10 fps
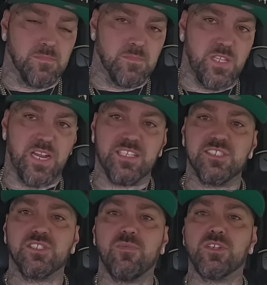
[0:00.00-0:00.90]
the
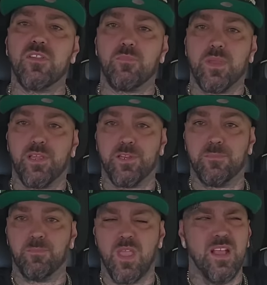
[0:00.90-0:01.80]
innocence of another man.
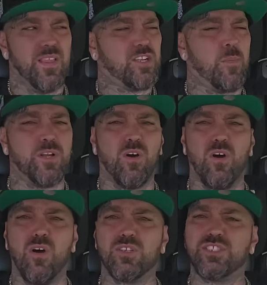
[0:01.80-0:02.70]
They come in
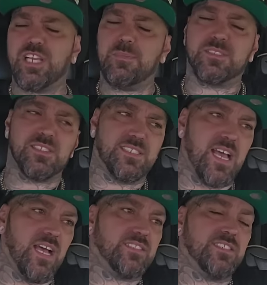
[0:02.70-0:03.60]
all shapes and
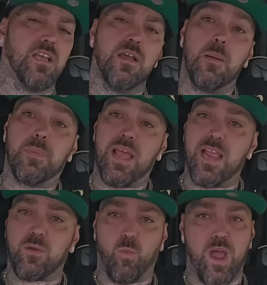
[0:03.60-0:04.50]
sizes
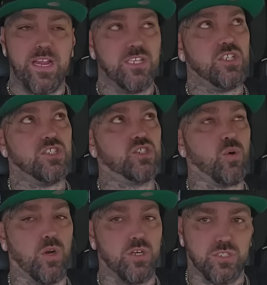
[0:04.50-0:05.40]
black, white,
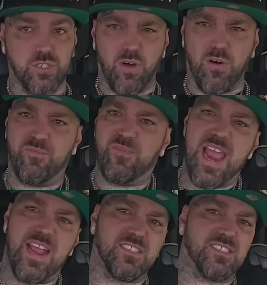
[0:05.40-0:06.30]
short, tall,
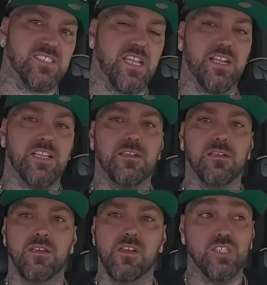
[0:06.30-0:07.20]
fat, skinny.
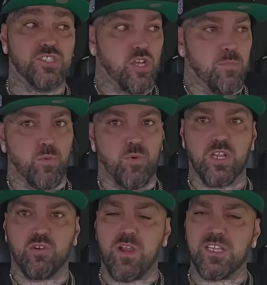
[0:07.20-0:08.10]
Some are real
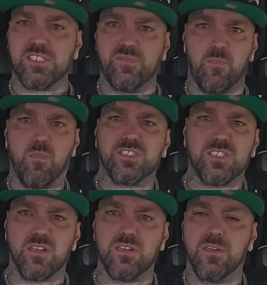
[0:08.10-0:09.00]
aggressive and
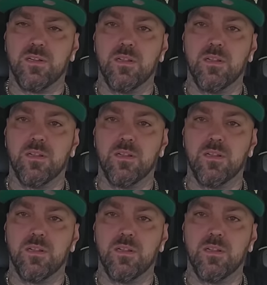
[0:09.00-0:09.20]
muscular,